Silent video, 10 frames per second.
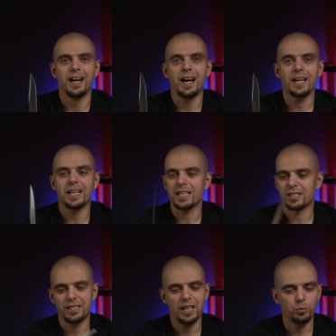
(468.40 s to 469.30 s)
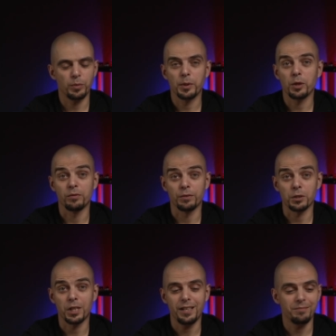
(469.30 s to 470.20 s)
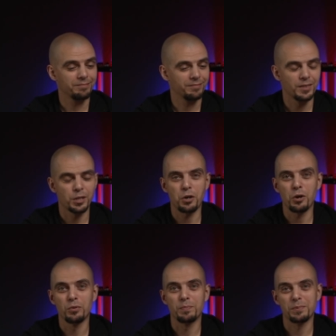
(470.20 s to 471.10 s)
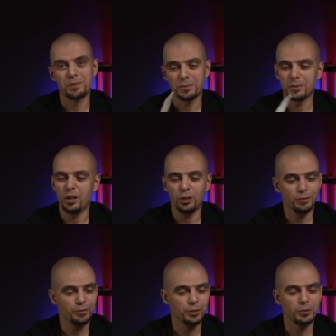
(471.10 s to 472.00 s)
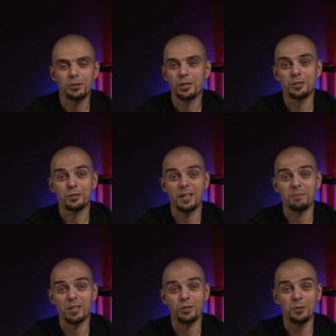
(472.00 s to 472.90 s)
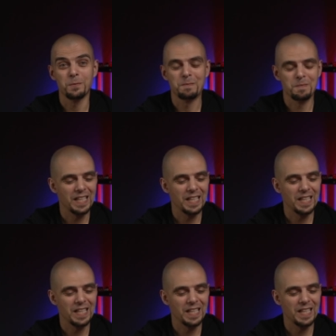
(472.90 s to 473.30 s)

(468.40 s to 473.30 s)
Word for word: I guess that would be all for today. Hope all of you learned something new.